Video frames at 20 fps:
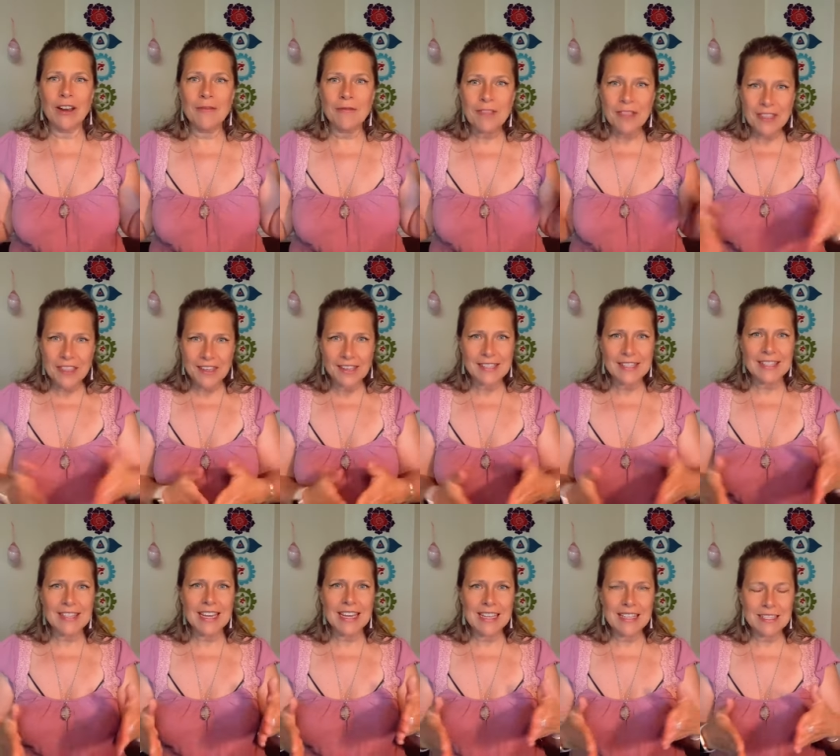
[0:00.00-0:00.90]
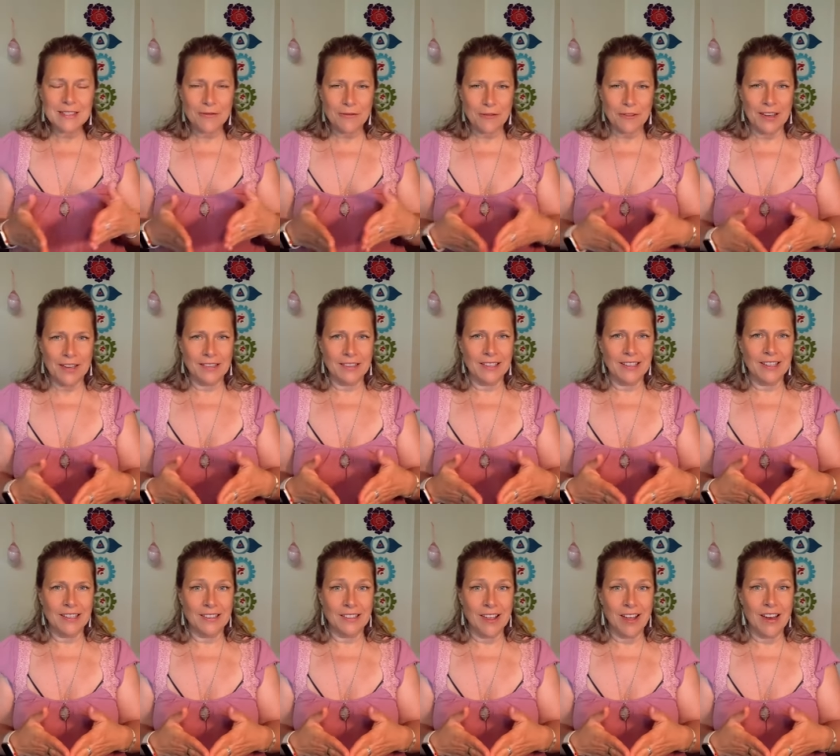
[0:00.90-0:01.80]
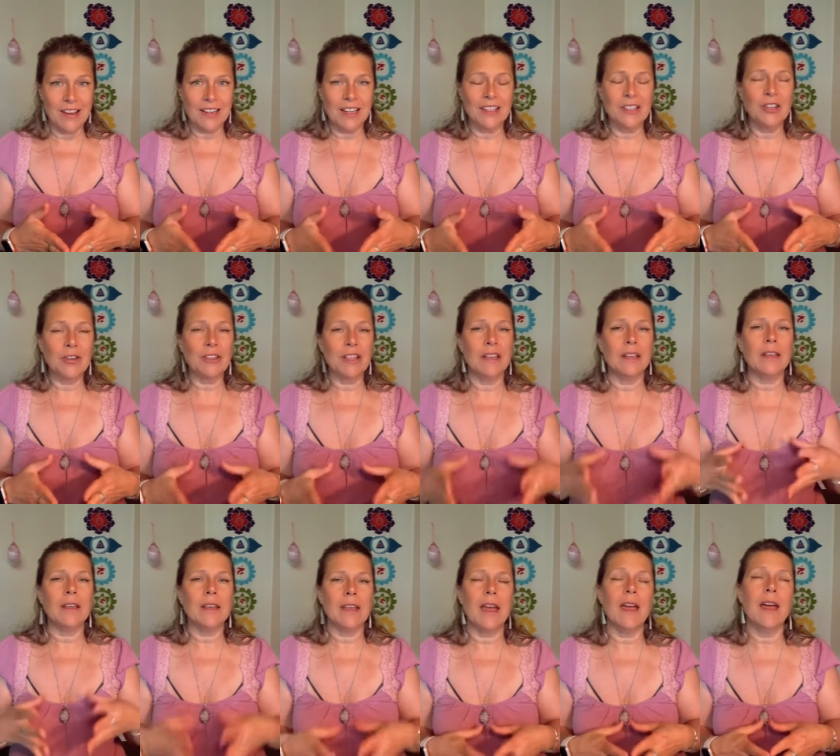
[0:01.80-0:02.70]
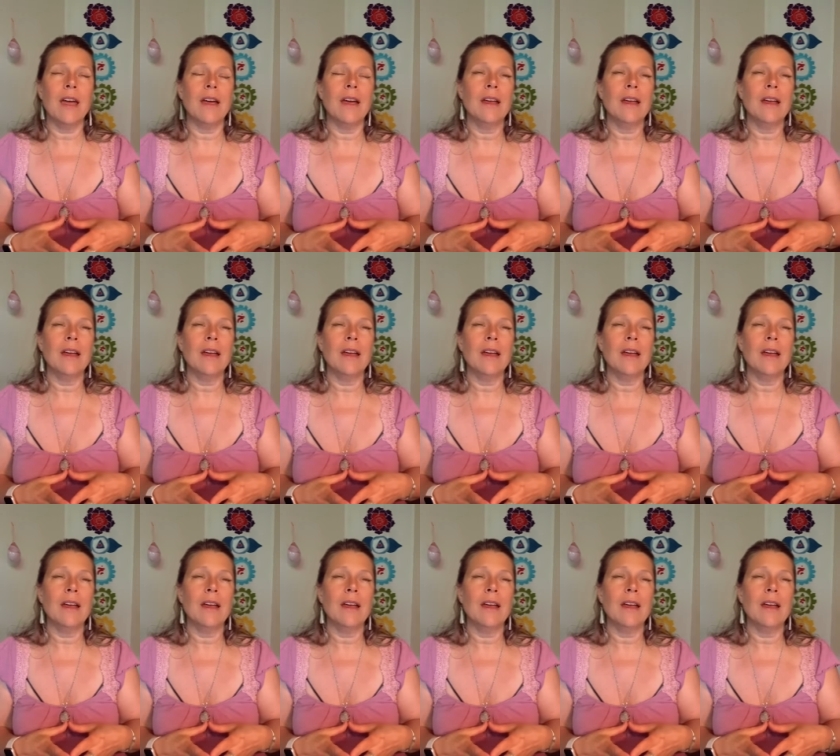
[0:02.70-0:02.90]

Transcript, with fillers: If this is feeling aligned and you're like, yeah,